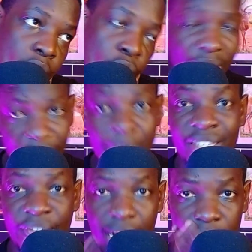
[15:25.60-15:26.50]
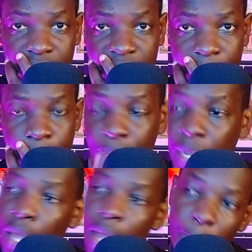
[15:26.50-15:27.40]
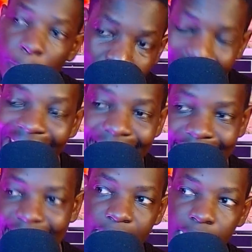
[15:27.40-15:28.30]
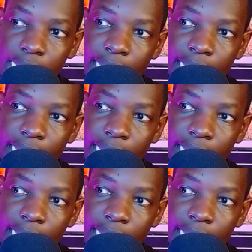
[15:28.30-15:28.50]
I'll give him a 7 out of 10. But why I think